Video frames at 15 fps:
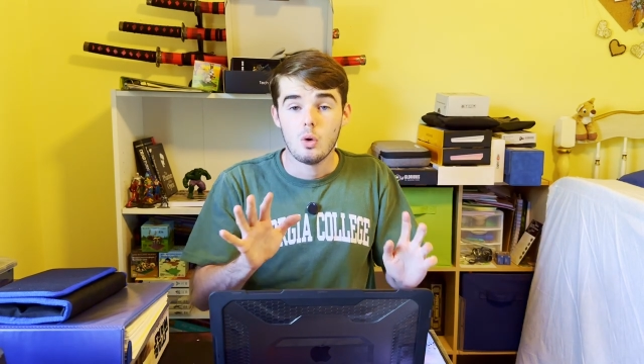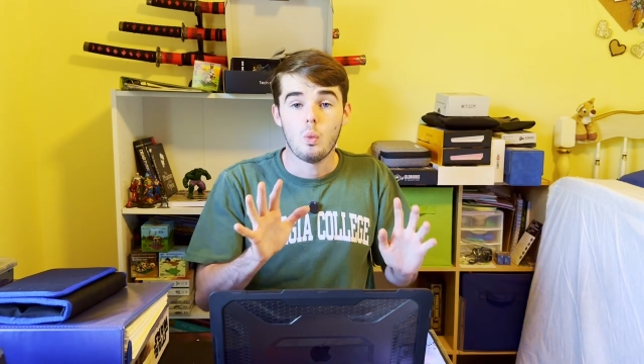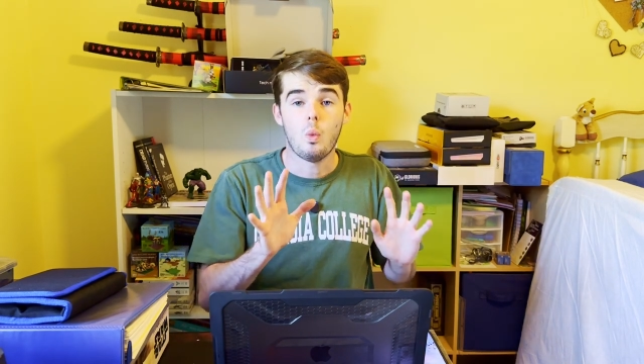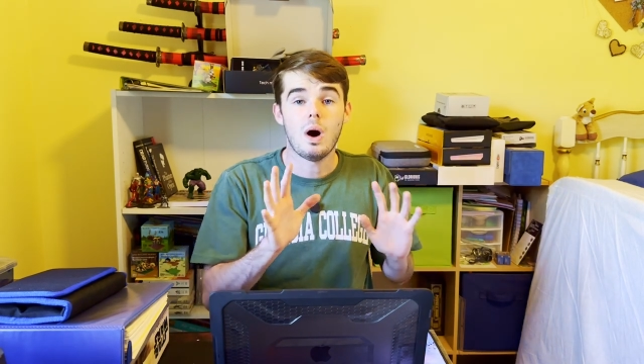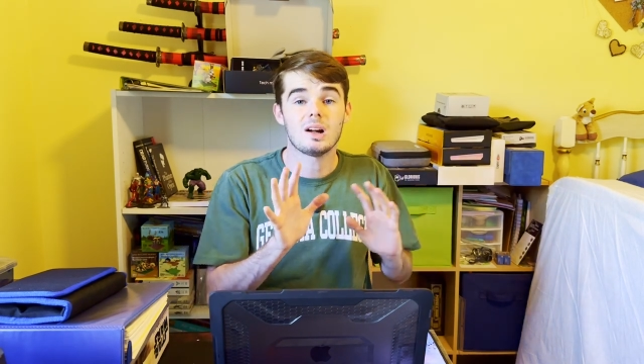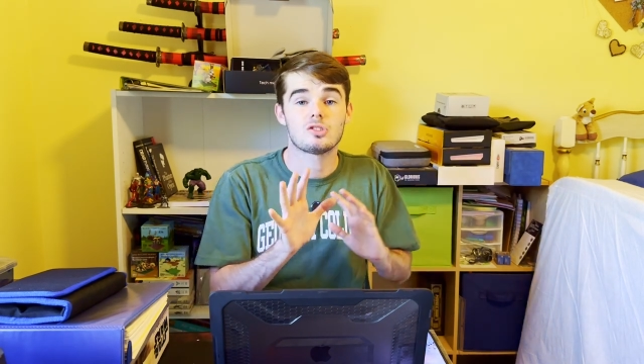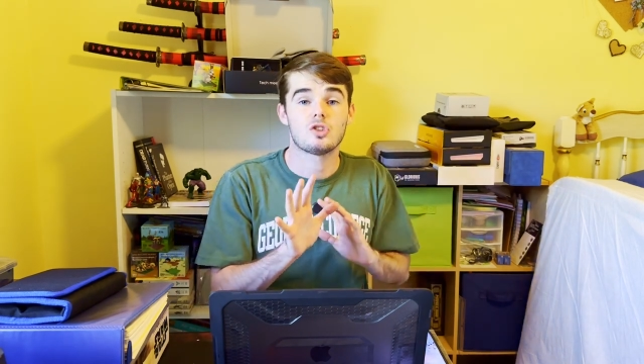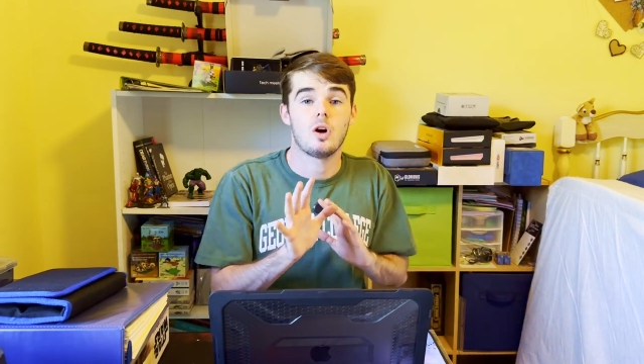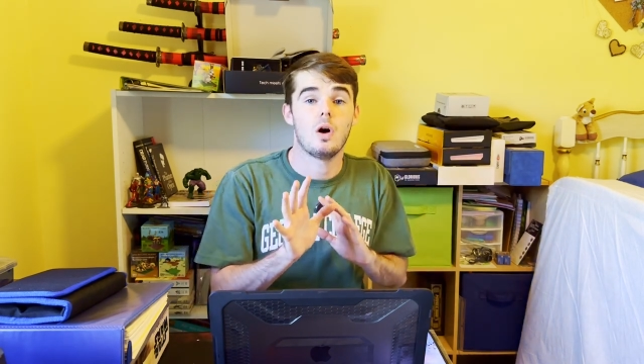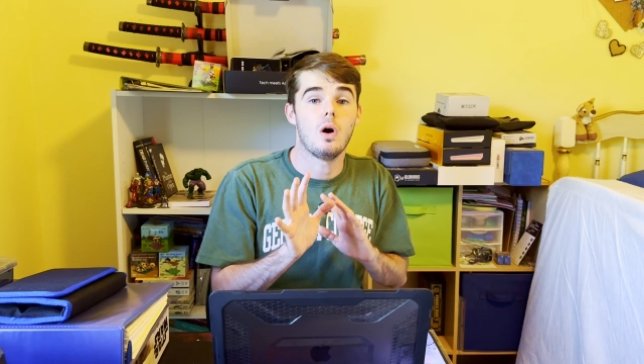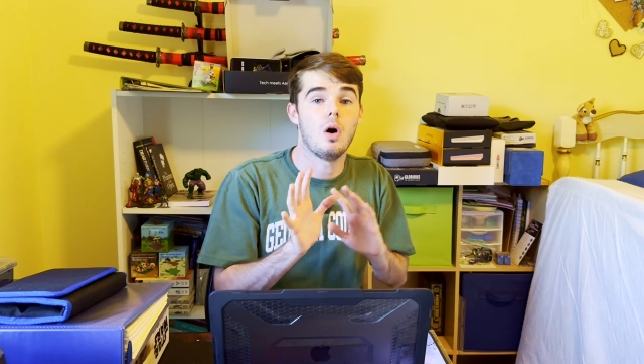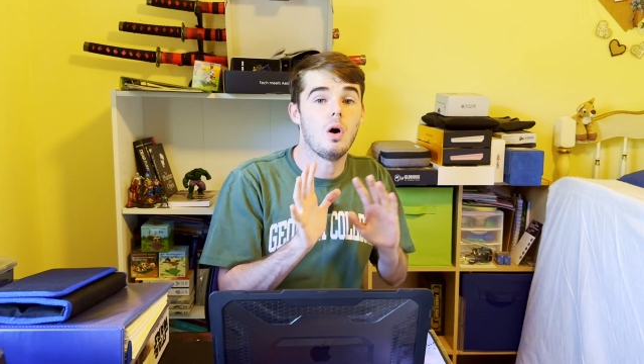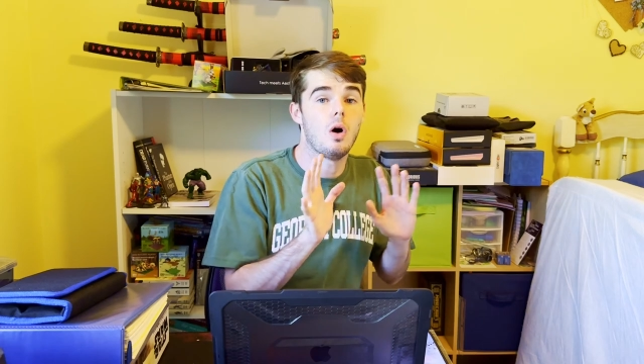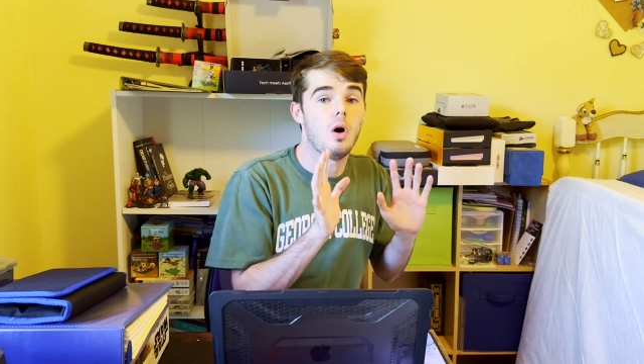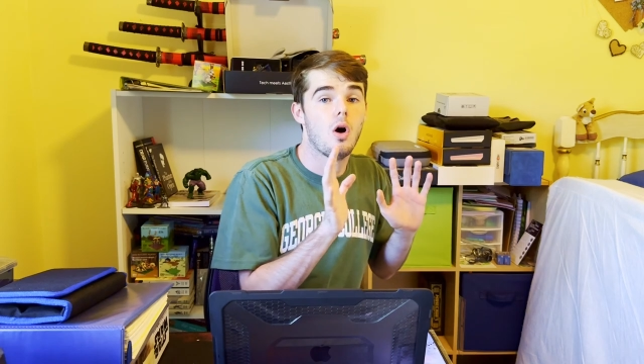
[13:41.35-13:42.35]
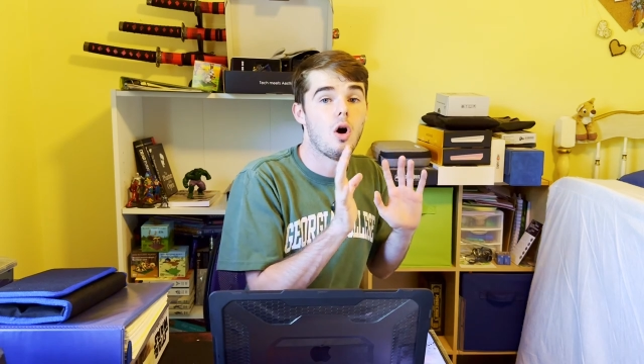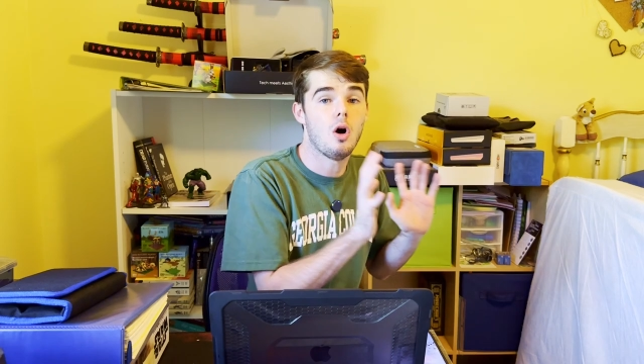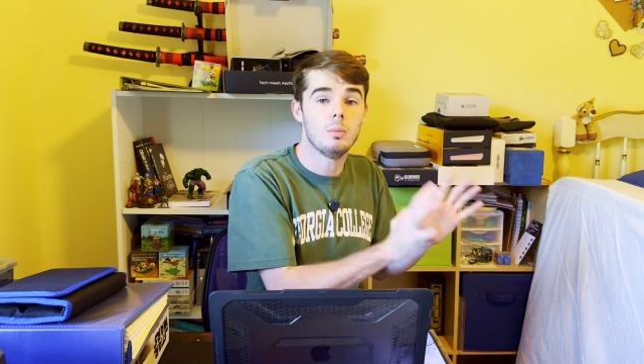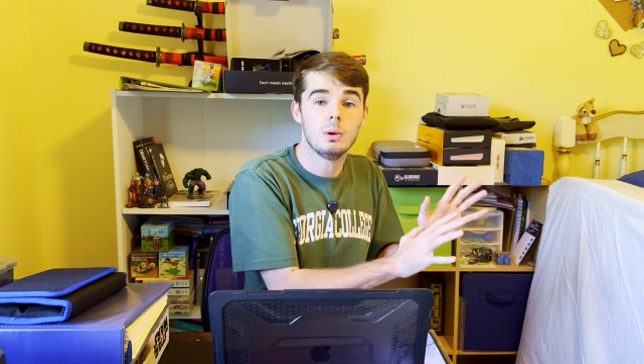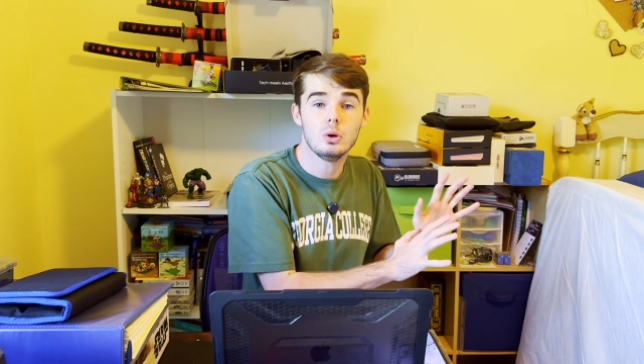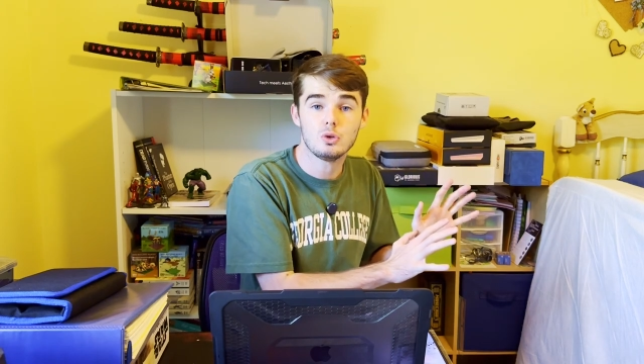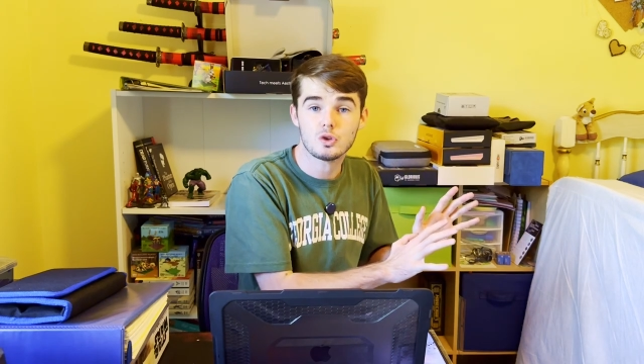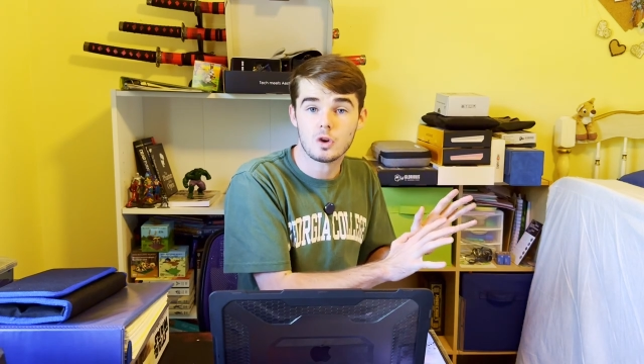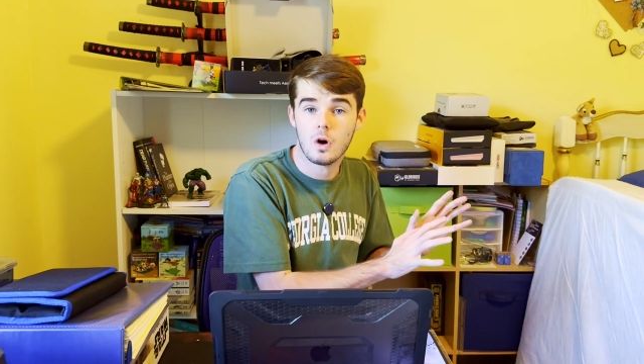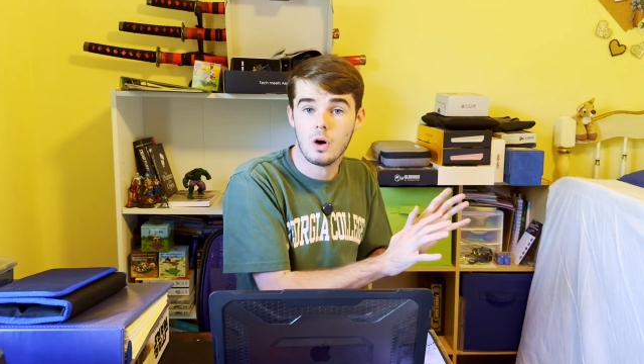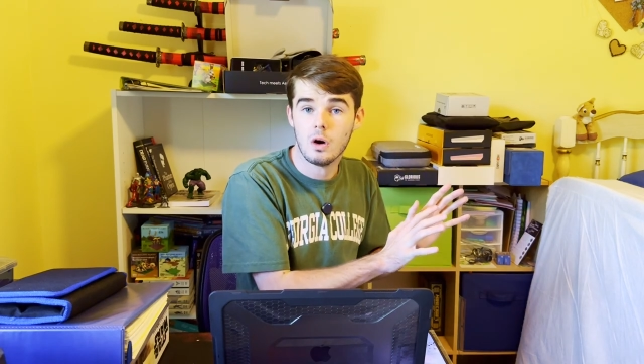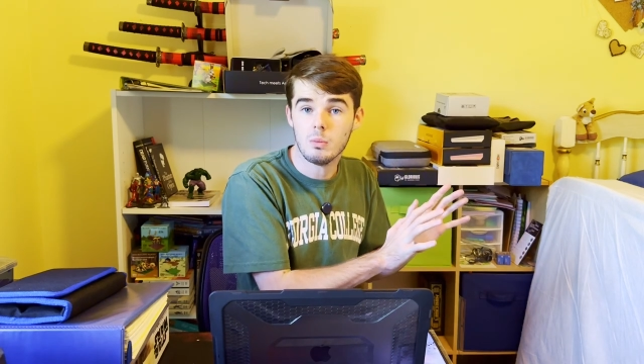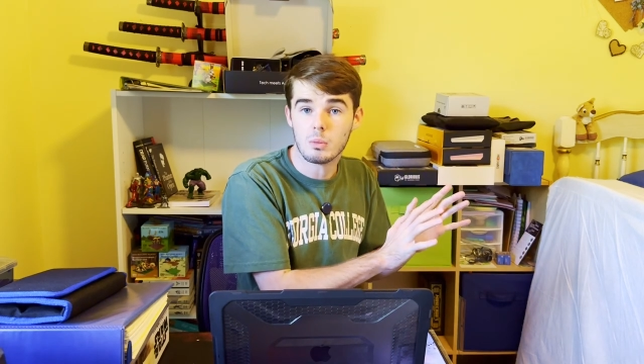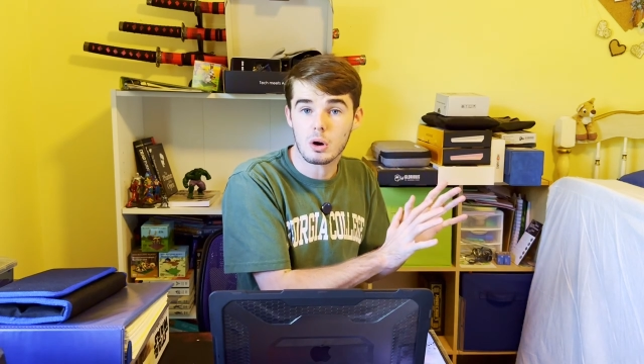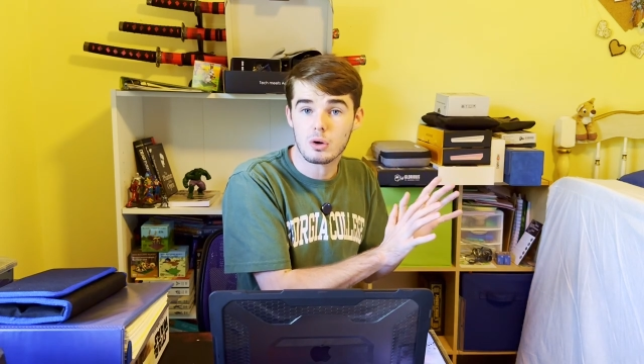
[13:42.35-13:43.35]
watch almost
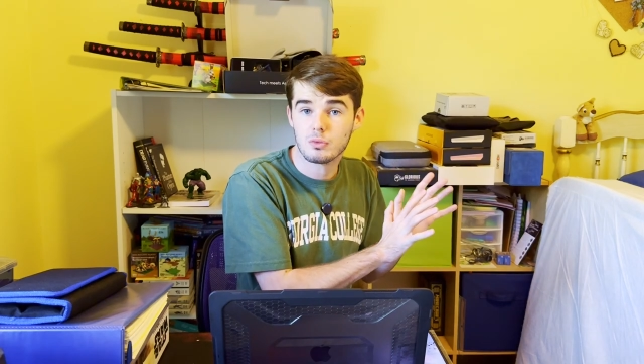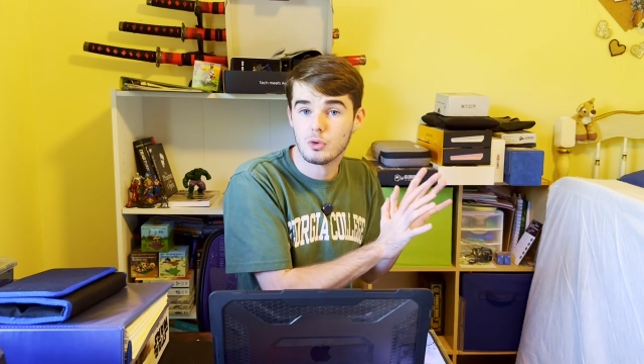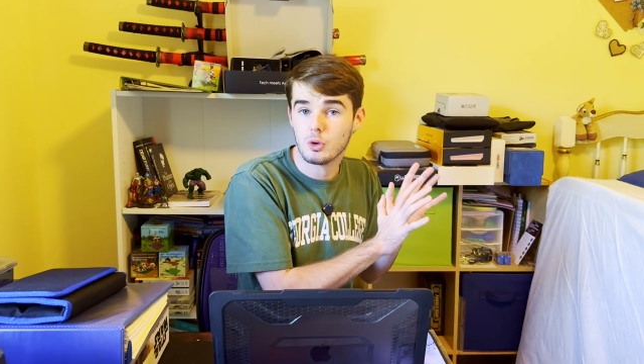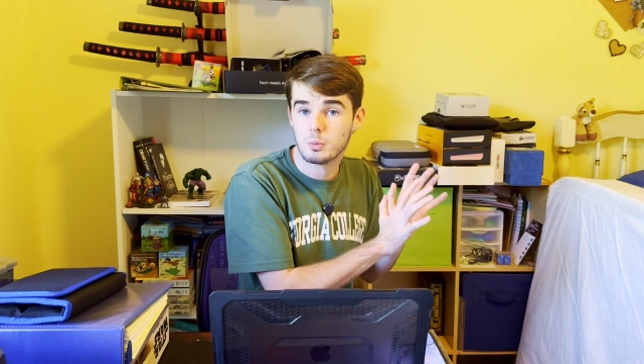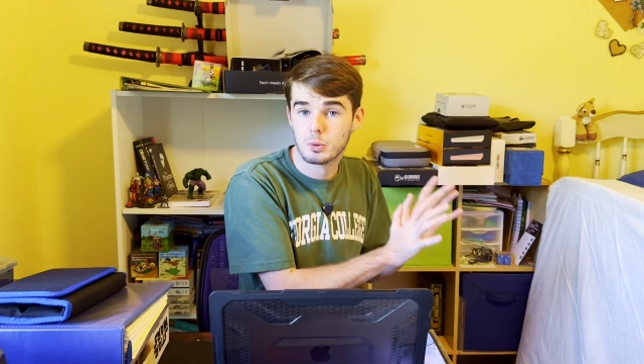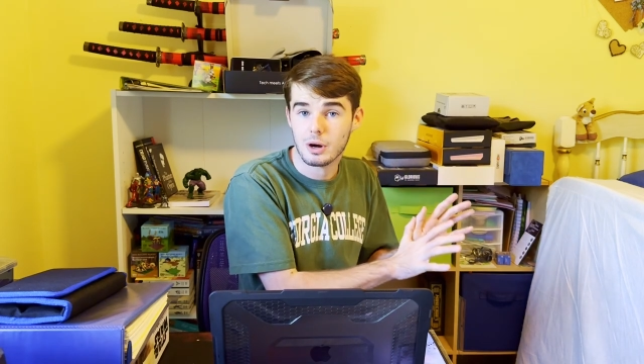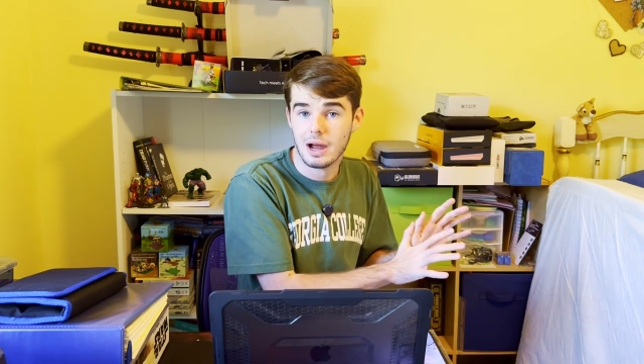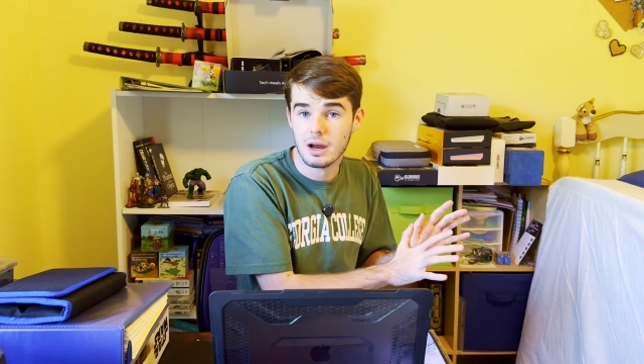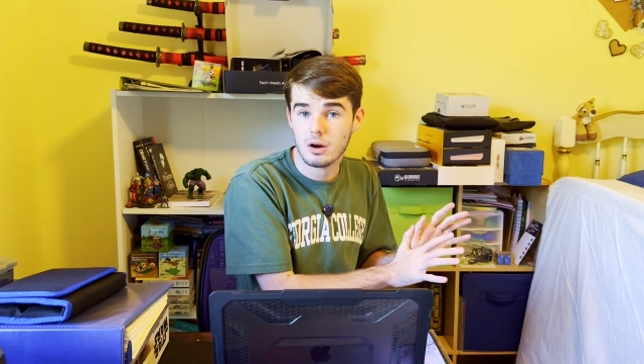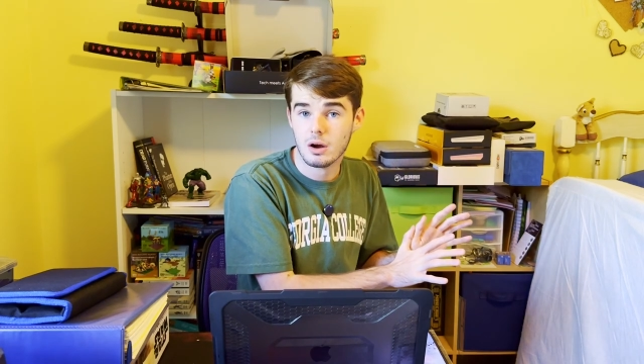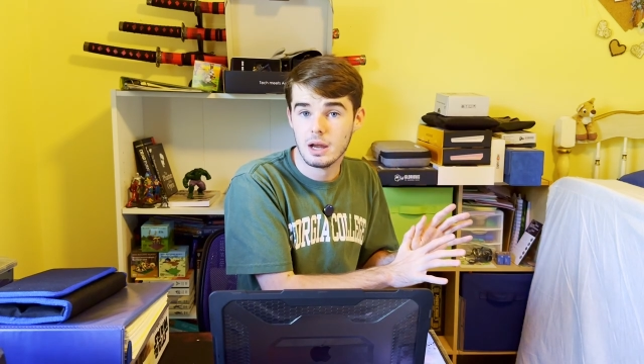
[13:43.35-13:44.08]
all Marvel prior